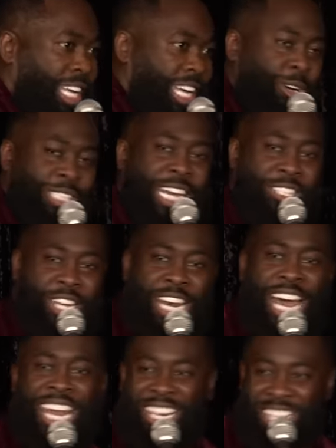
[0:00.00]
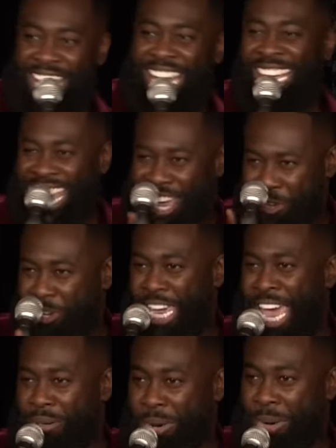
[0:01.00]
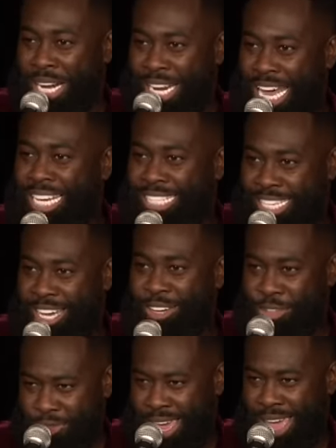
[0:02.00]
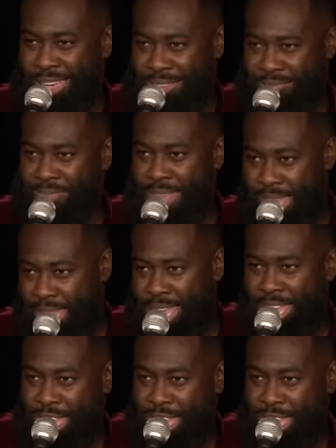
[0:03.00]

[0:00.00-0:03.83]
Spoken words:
Girl chat to you like that. You're like, yeah, you came already. I can tell you came.